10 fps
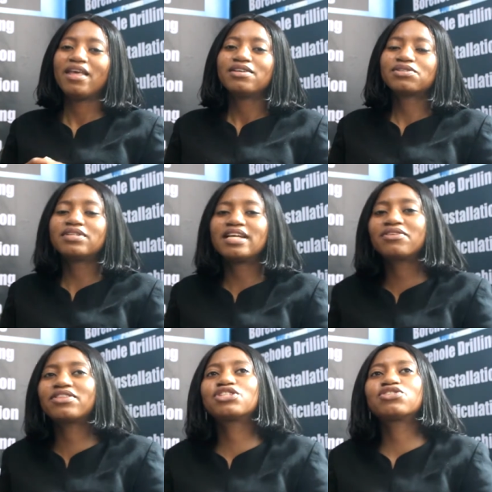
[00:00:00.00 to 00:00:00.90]
So
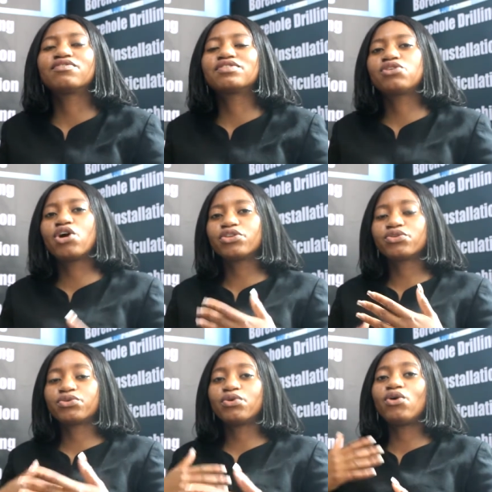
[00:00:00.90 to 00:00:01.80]
now that you've gone
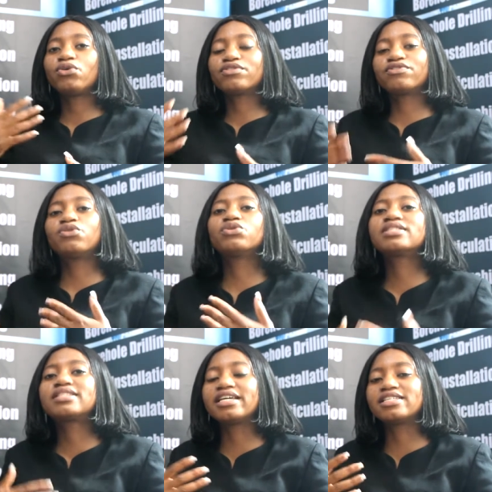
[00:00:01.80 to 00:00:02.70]
through all the four
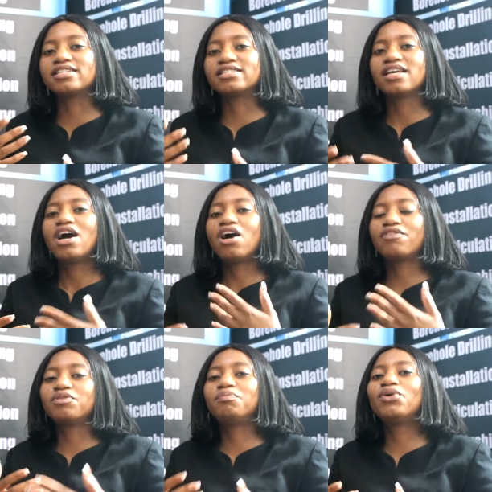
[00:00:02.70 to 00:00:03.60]
stages
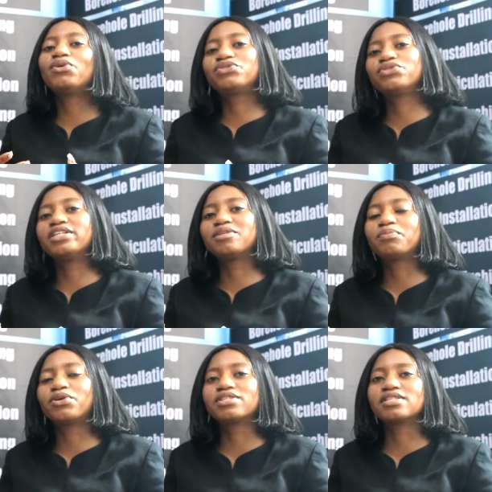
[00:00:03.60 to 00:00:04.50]
of the borehole drilling
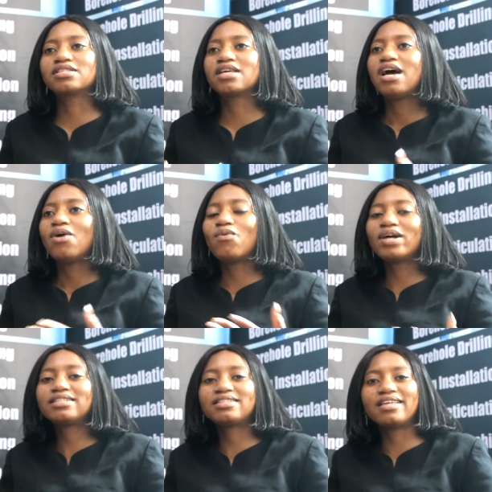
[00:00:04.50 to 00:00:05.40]
process,
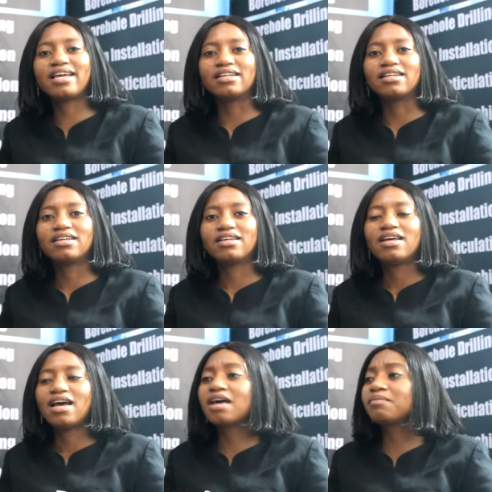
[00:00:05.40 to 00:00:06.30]
what then?
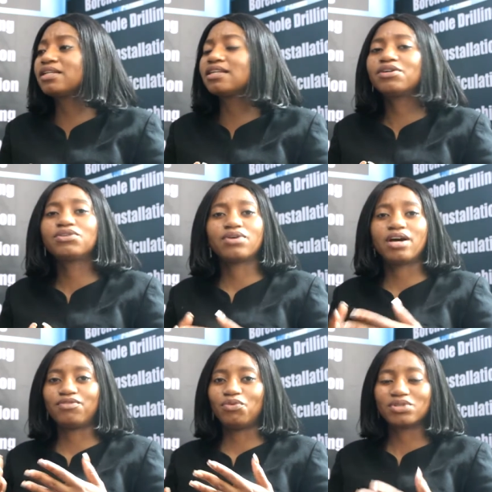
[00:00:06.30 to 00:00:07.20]
I mean now you
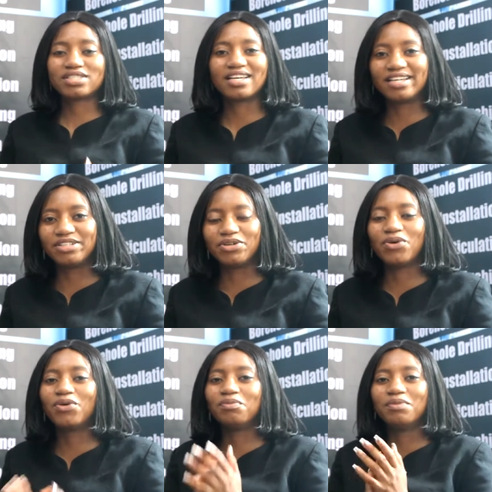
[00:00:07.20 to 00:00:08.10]
have water in your
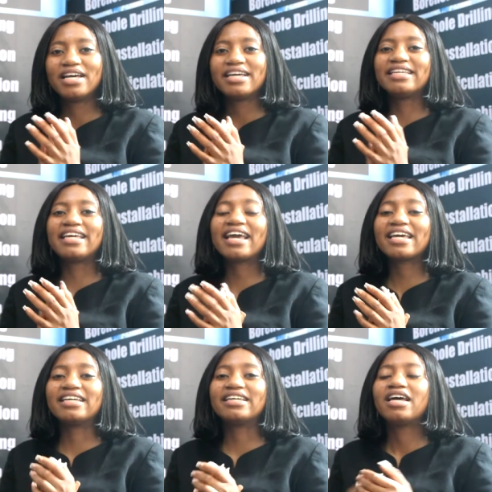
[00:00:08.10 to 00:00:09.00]
home,
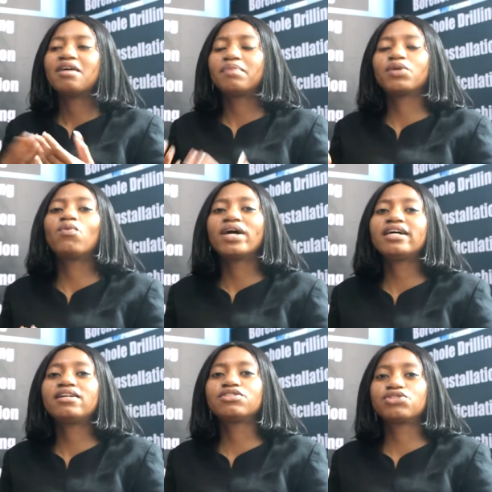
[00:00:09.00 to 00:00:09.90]
yay! But what
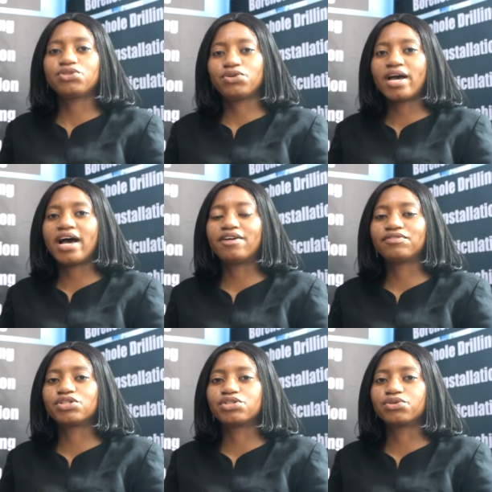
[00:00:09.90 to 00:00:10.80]
else do you have
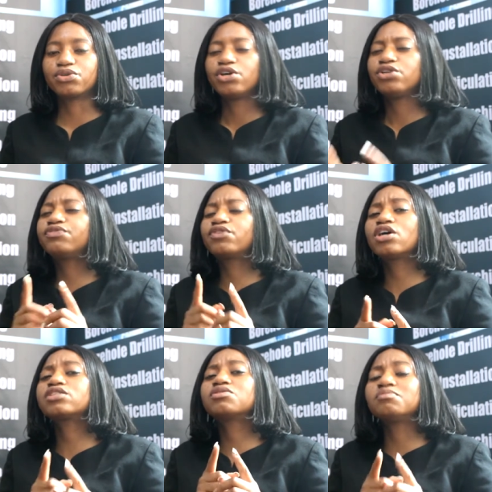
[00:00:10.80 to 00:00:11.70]
to do? You've
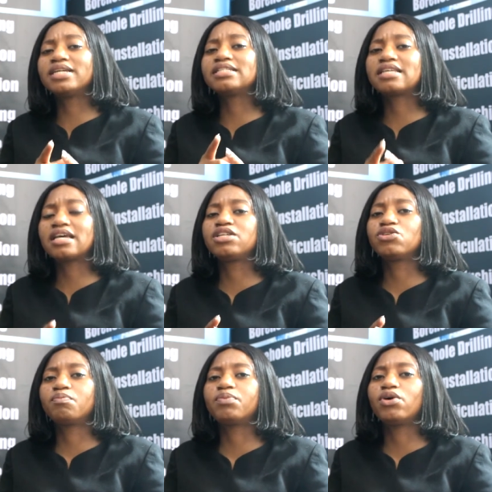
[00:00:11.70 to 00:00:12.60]
got to maintain
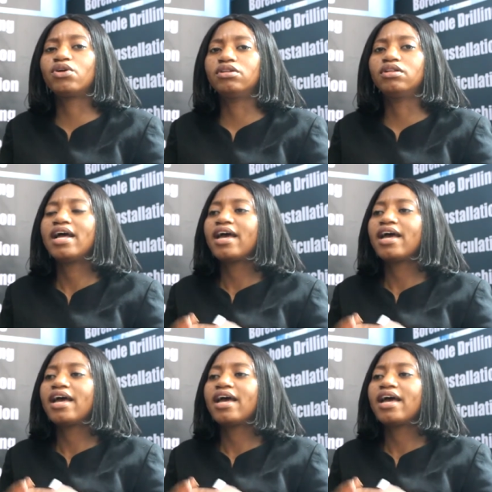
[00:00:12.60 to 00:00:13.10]
your borehole.